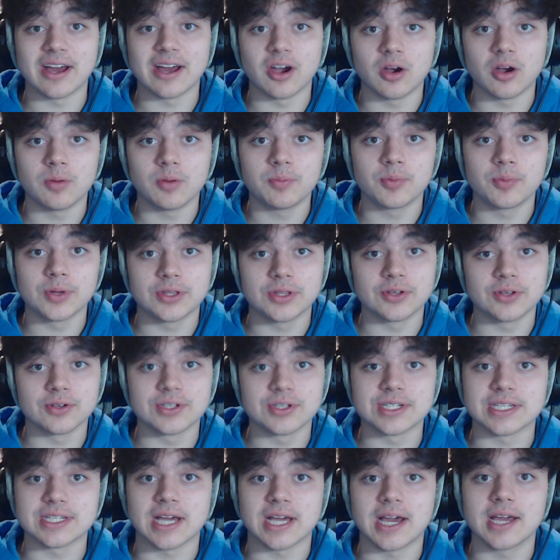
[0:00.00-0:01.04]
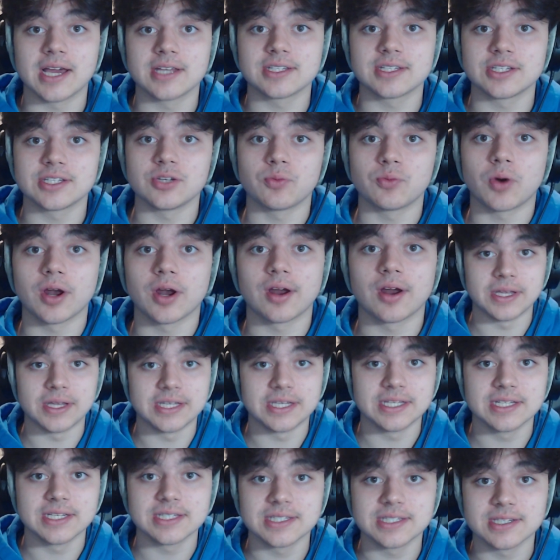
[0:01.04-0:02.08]
help with your designs and you want
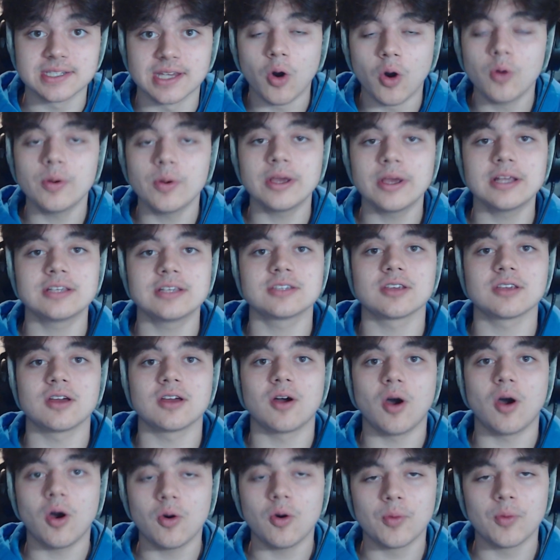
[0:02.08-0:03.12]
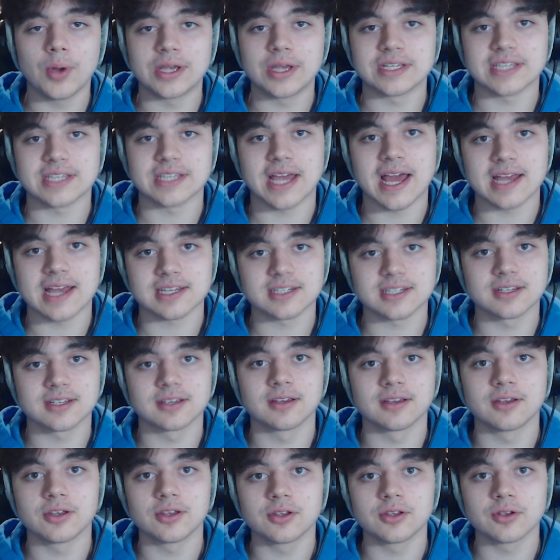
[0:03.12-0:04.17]
opinions, always ask
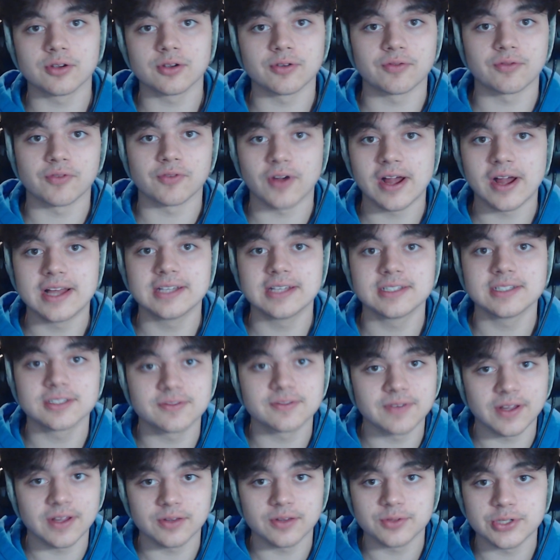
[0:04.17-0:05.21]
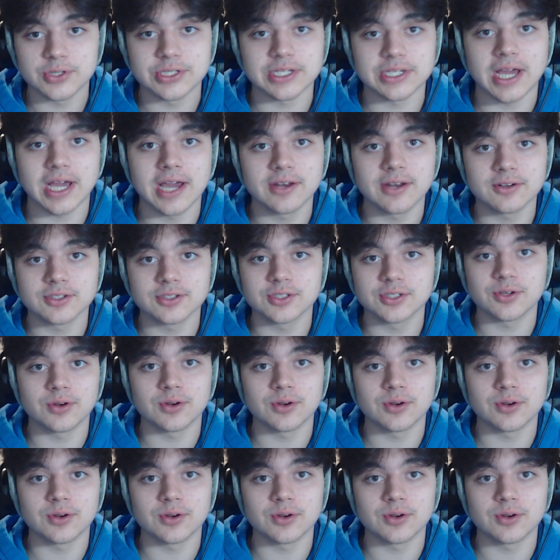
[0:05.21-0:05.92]
your friends, fellow designers you